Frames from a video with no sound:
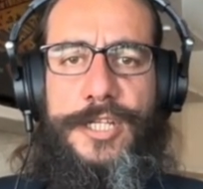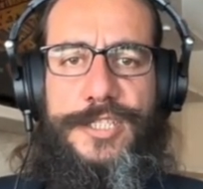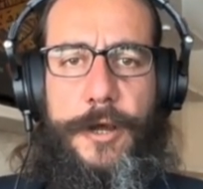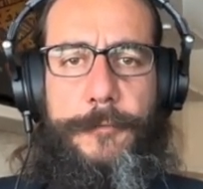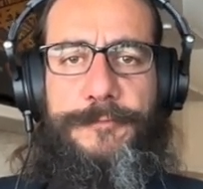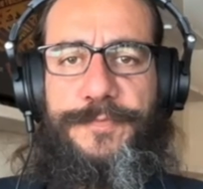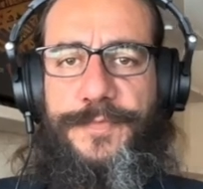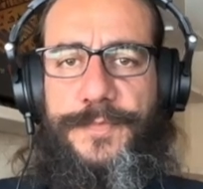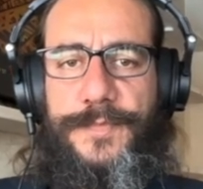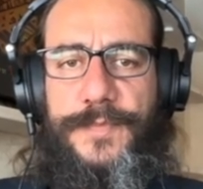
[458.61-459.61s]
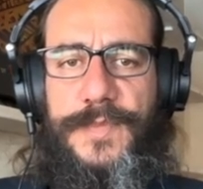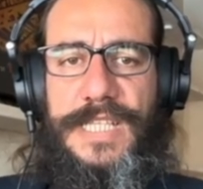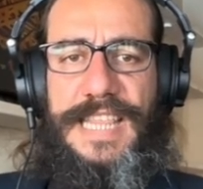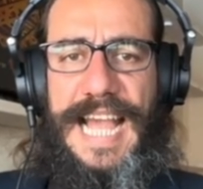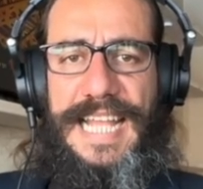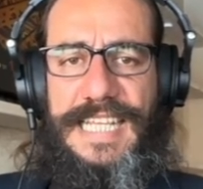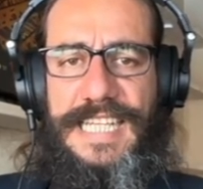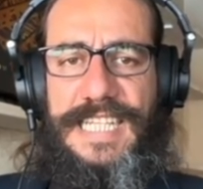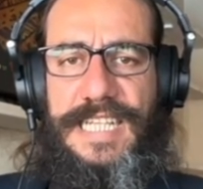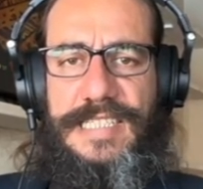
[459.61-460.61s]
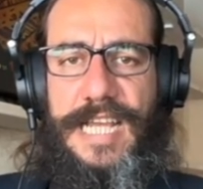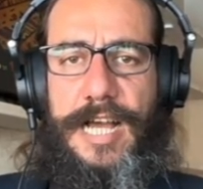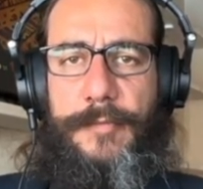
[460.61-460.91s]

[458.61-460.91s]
So that is